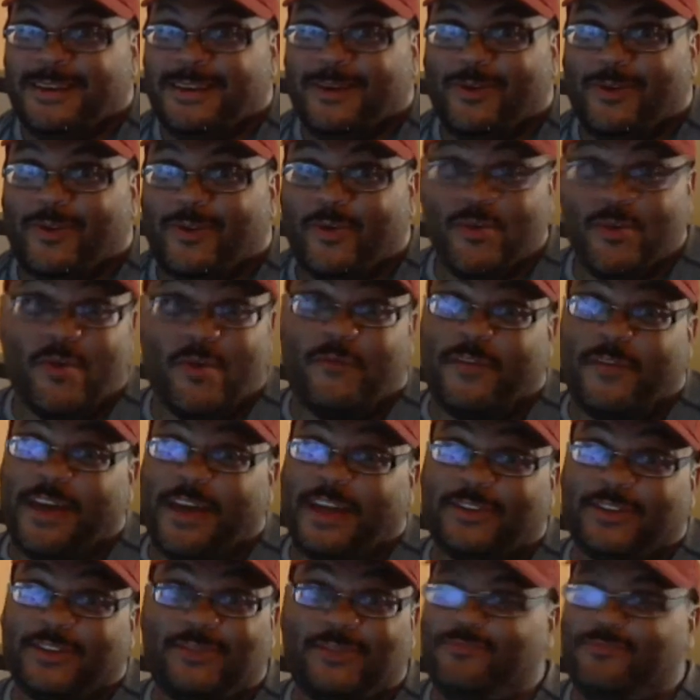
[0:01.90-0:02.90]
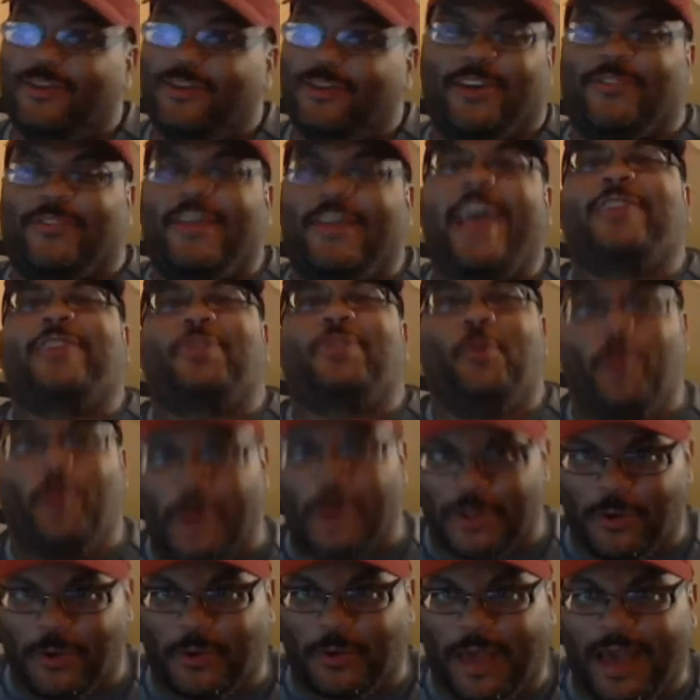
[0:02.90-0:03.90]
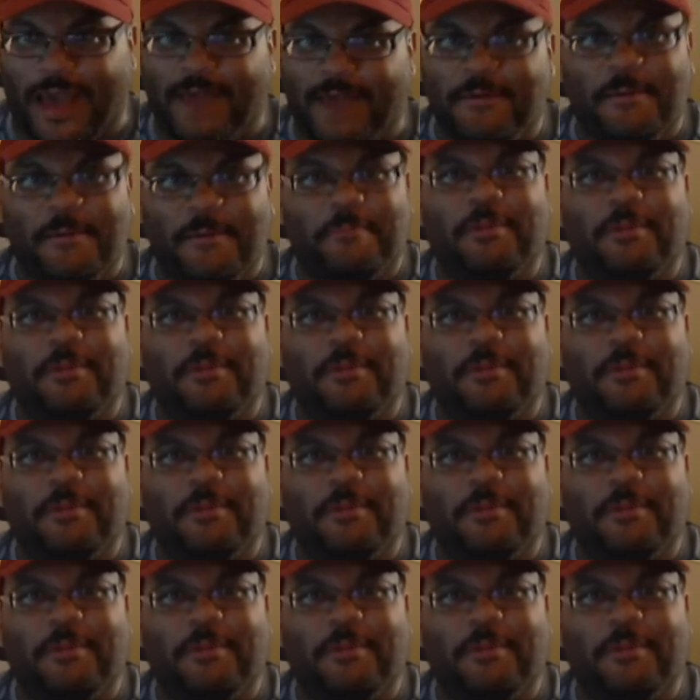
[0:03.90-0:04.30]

Sooner fans, look, take the win, okay?